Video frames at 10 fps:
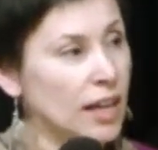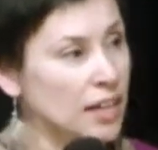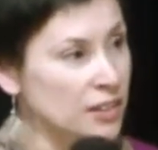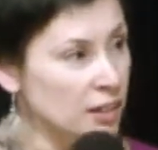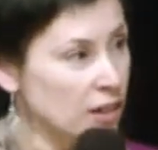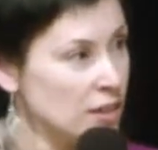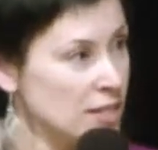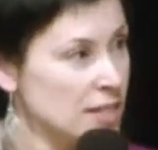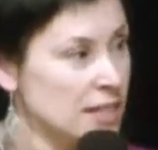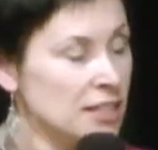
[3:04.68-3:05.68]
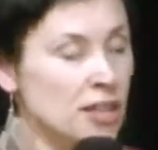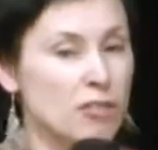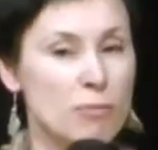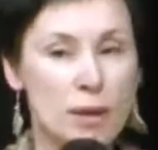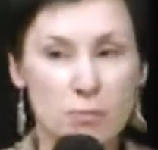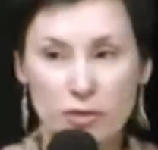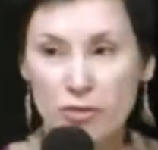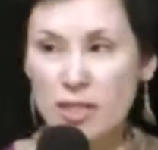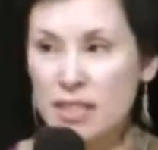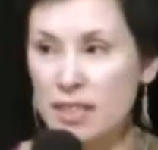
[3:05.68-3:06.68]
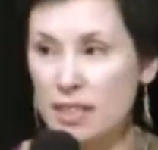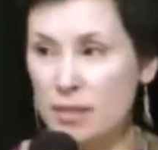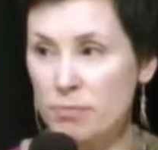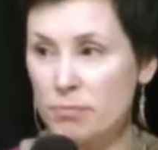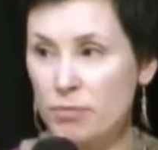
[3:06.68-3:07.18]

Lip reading: And the last thing that I remember reading